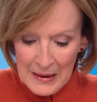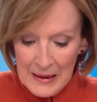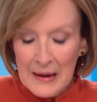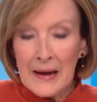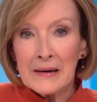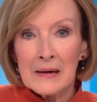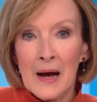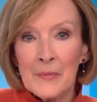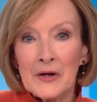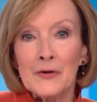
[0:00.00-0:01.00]
In
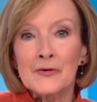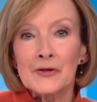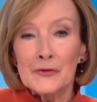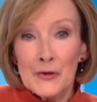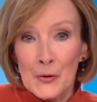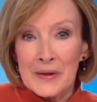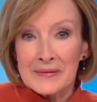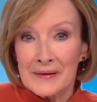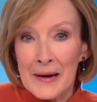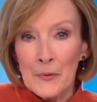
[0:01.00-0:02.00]
economic news, the U
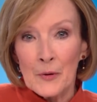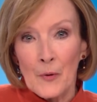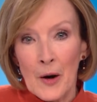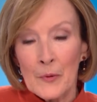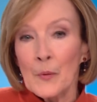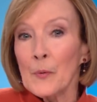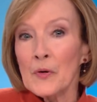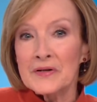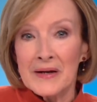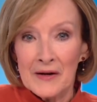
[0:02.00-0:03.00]
S Labor Department
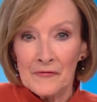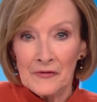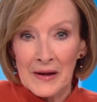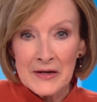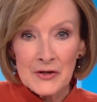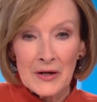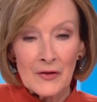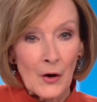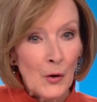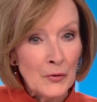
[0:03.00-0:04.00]
reports that inflation
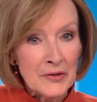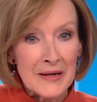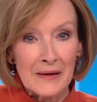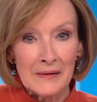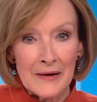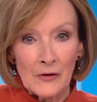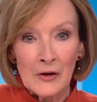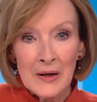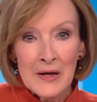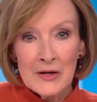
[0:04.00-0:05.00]
at the wholesale
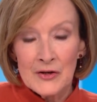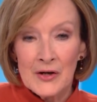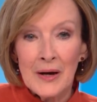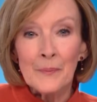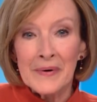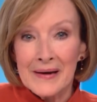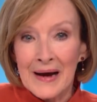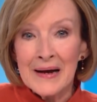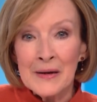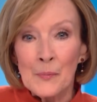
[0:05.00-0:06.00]
level jumped
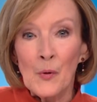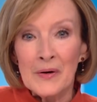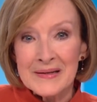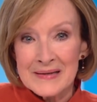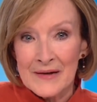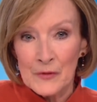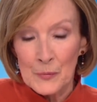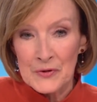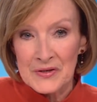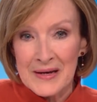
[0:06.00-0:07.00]
nine point seven
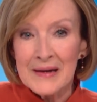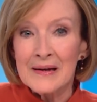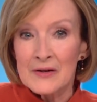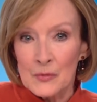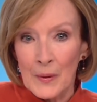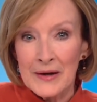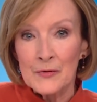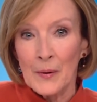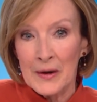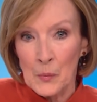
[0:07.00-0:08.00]
percent in twenty
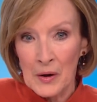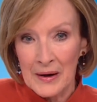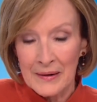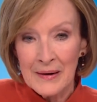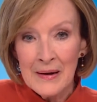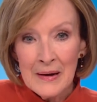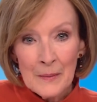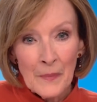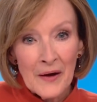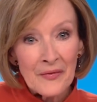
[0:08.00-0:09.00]
twenty-one.
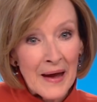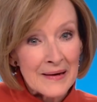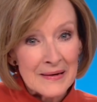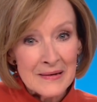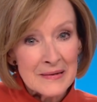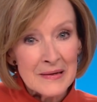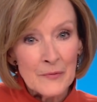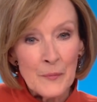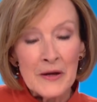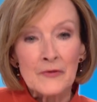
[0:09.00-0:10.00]
But that didn't
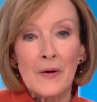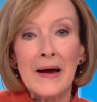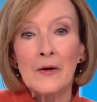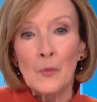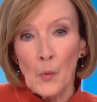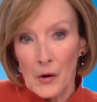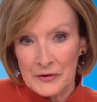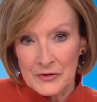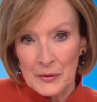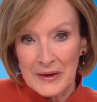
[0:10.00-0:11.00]
seem to be a drag on
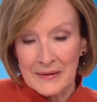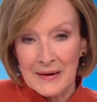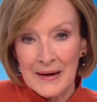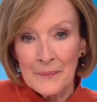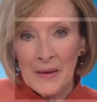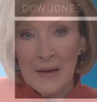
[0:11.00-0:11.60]
Wall Street today.